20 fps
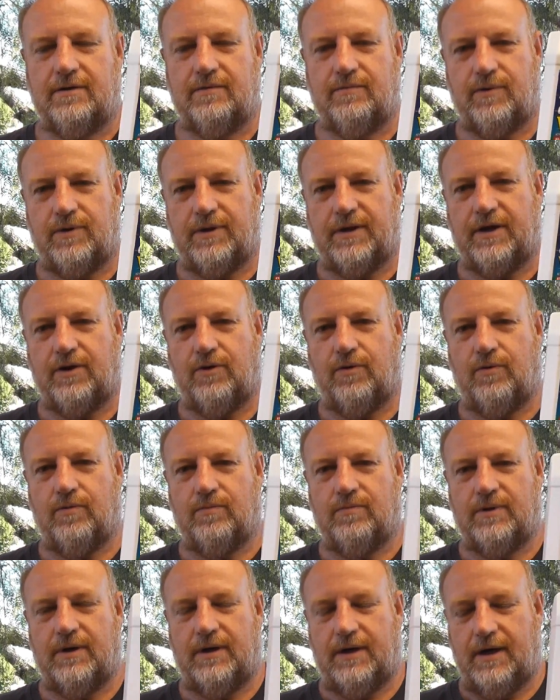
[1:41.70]
what they call
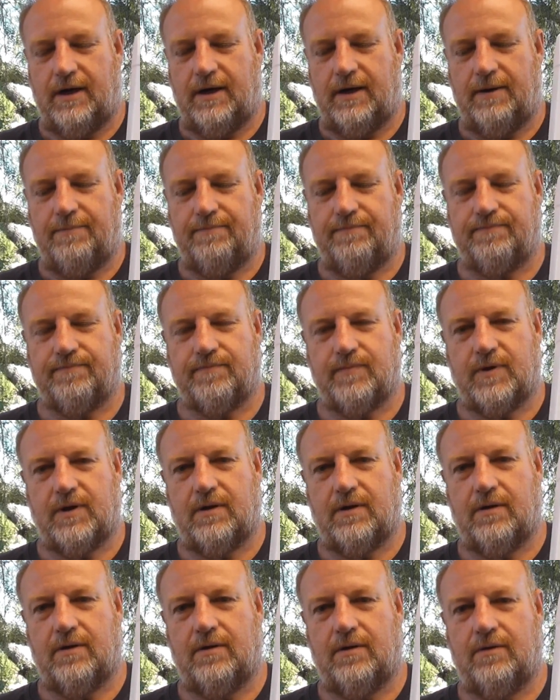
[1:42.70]

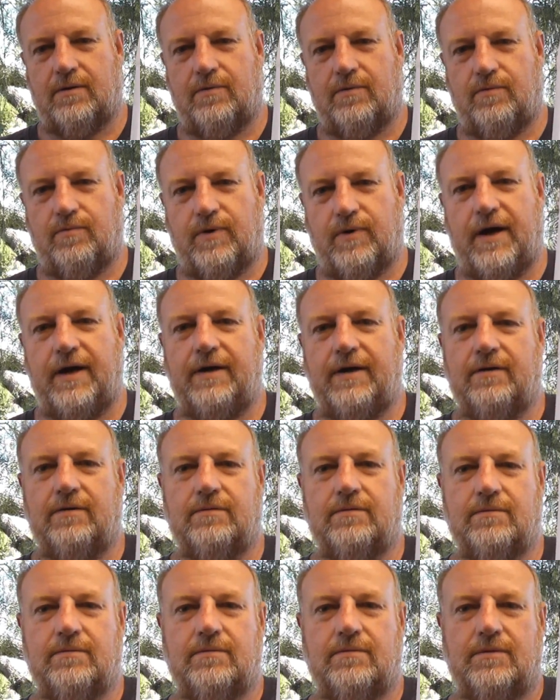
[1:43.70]
um, rain
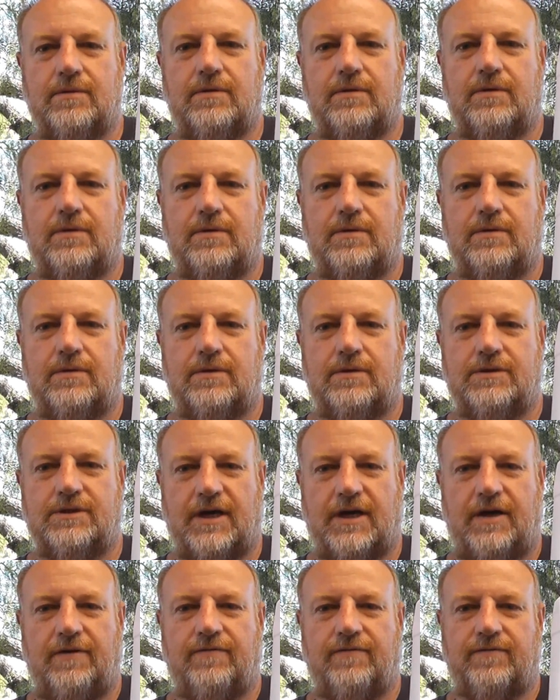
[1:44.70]

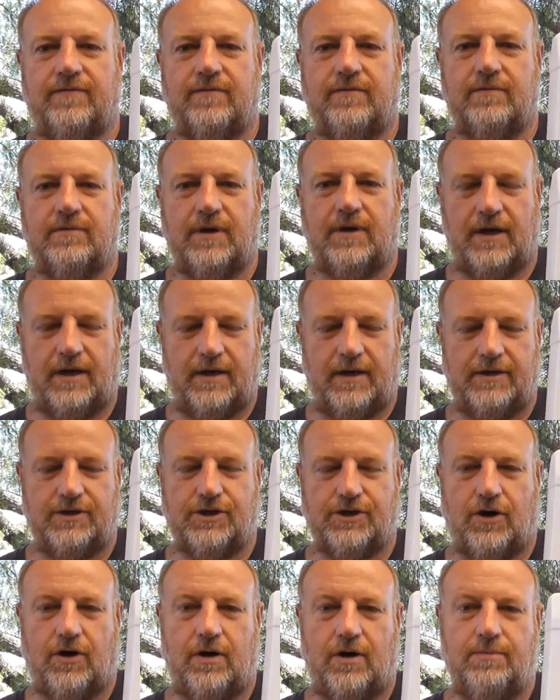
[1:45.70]
safe uh,
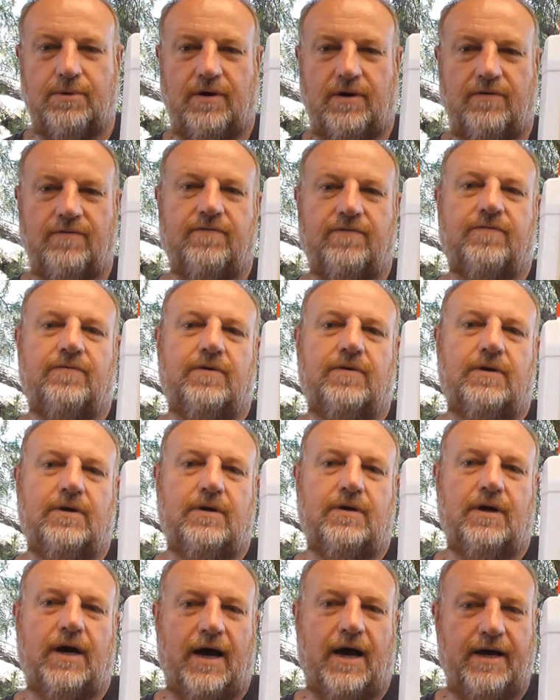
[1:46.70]
time of
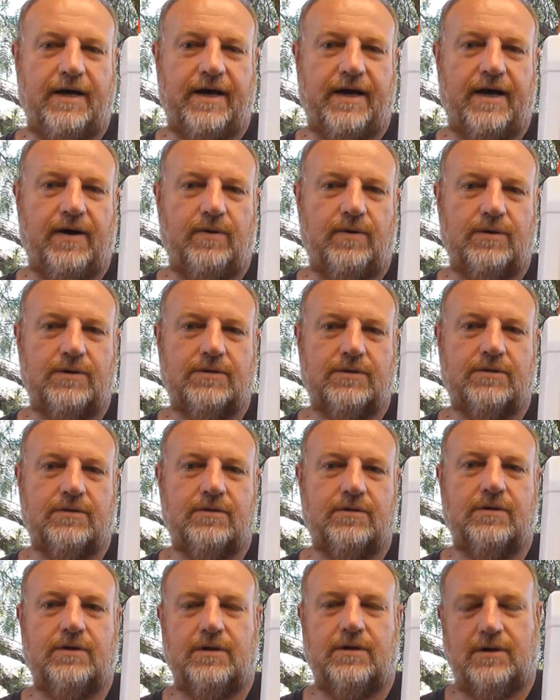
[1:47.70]
eight hours.
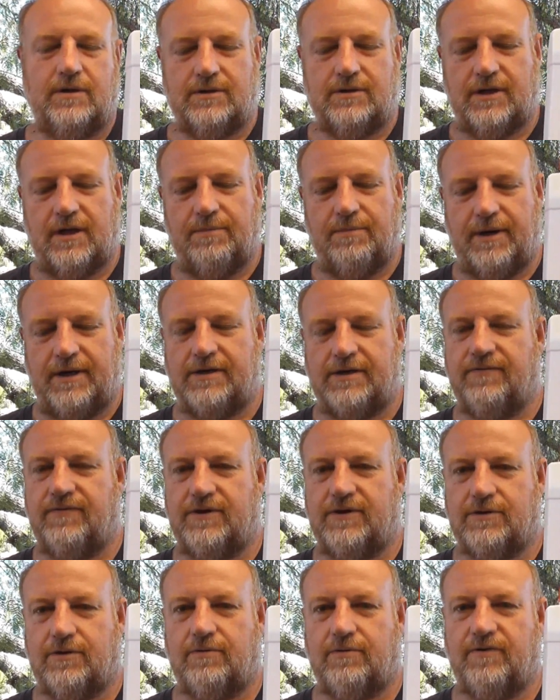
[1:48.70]
So that means if
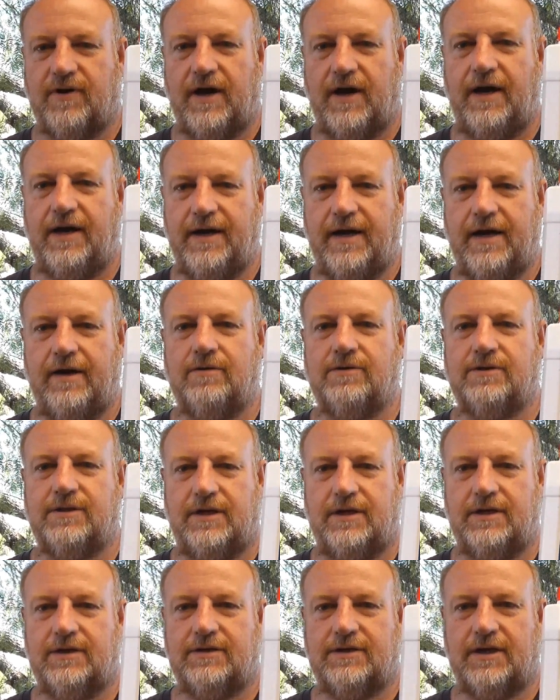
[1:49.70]
it's on for eight hours,
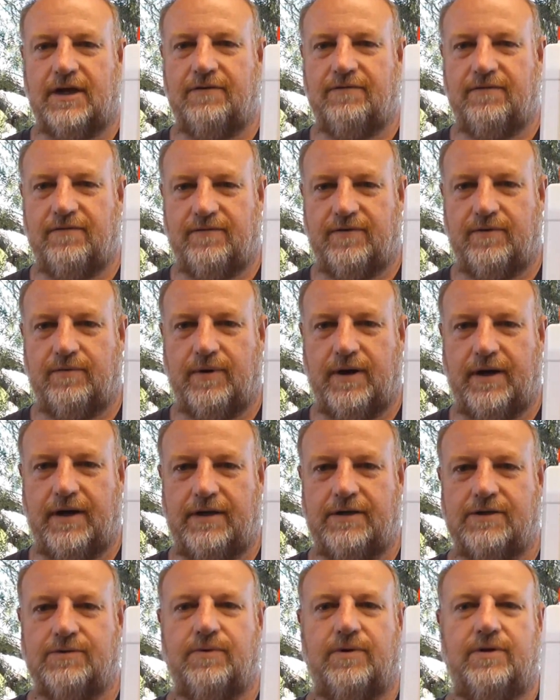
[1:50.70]
then it's safe if it
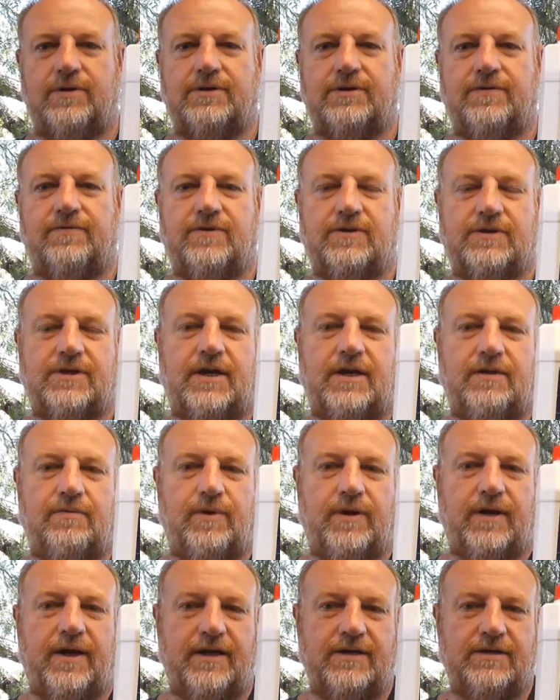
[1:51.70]
rains. Whereas if it's
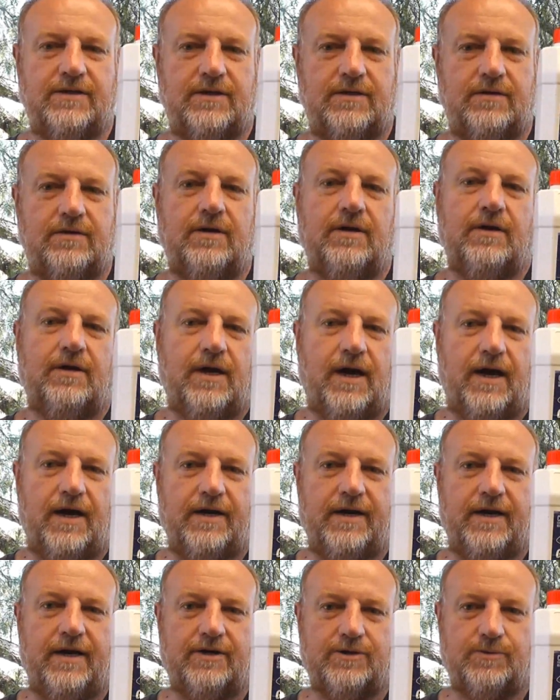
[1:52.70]
anywhere less than
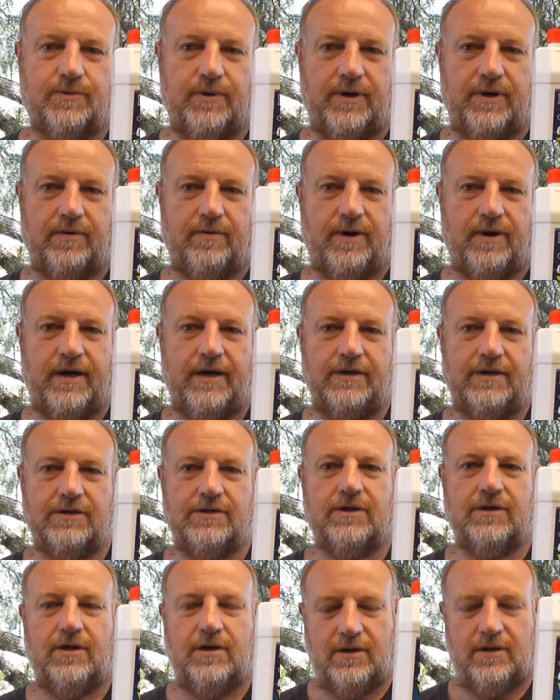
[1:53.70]
eight hours when it rains,
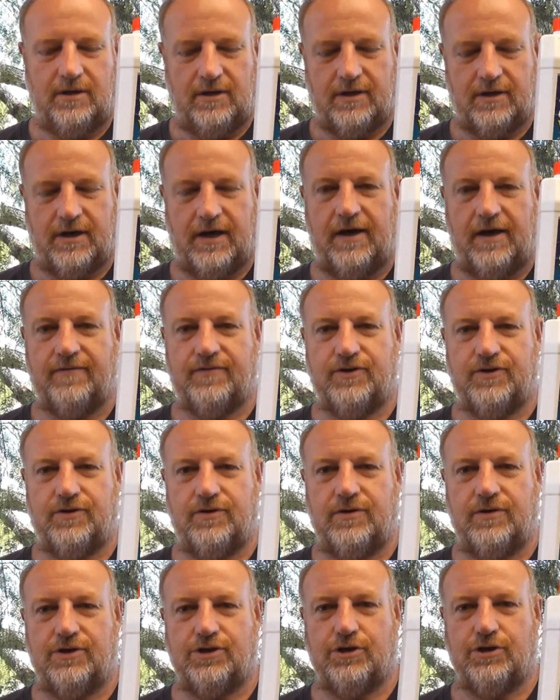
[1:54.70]
you're going to have to do
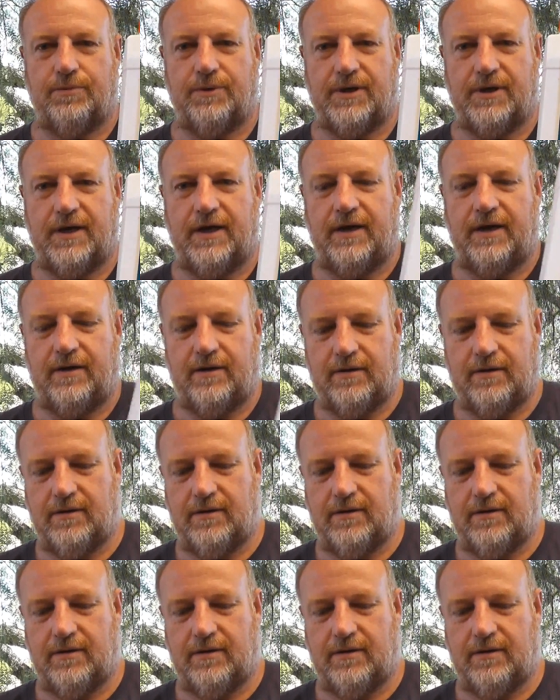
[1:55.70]
the job again.